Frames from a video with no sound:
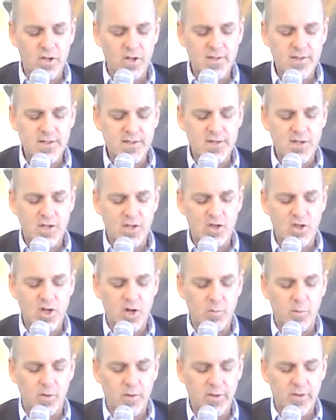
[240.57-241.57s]
the Lord
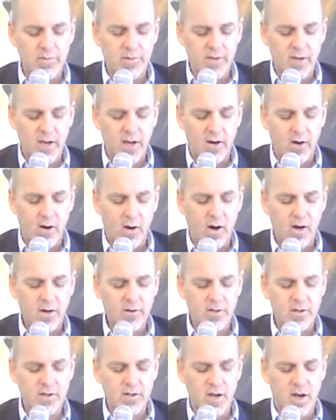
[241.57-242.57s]
Jesus and shalt believe in thine
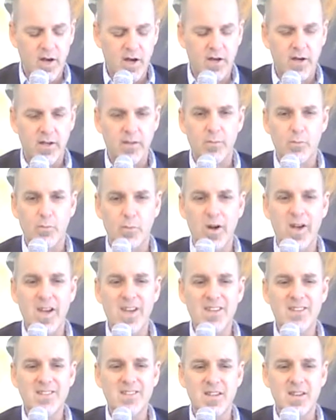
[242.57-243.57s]
heart that God
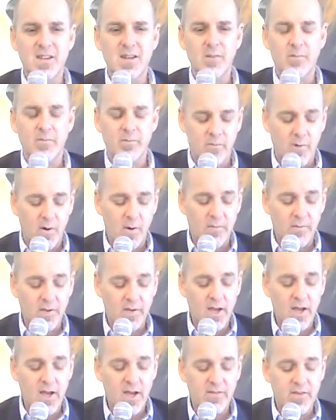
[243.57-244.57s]
hath raised him
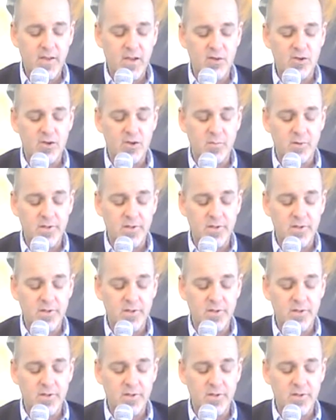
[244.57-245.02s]
from the dead,